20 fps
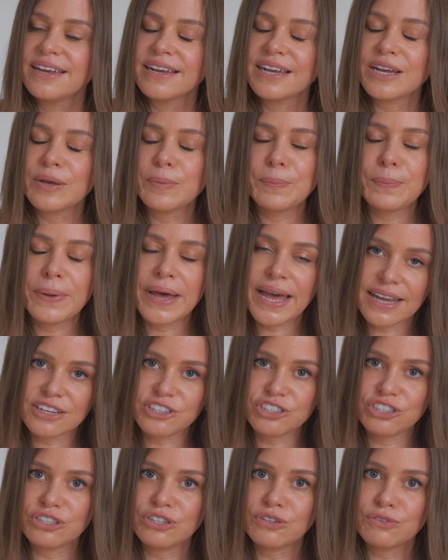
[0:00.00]

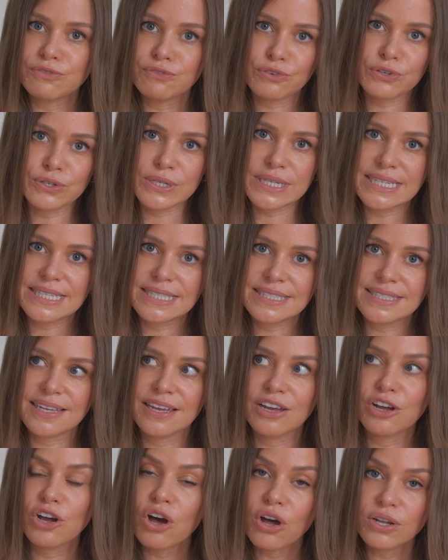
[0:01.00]
compassionate voice
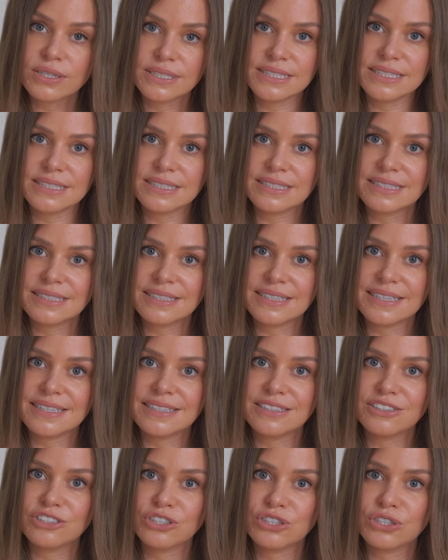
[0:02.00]

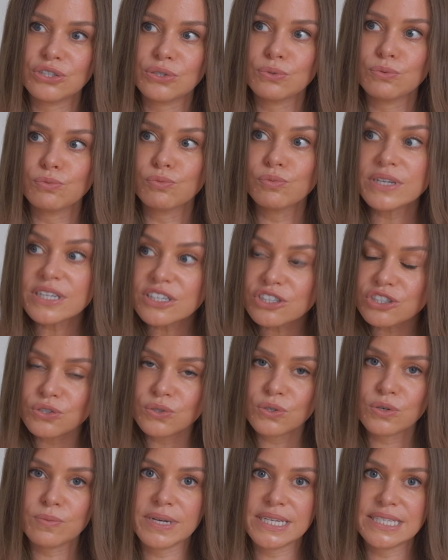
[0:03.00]
constantly to
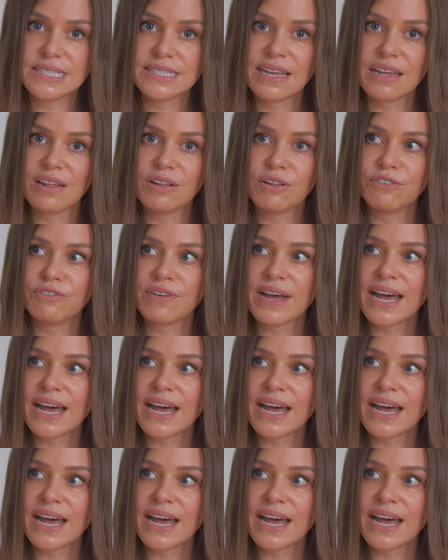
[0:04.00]
reassure myself,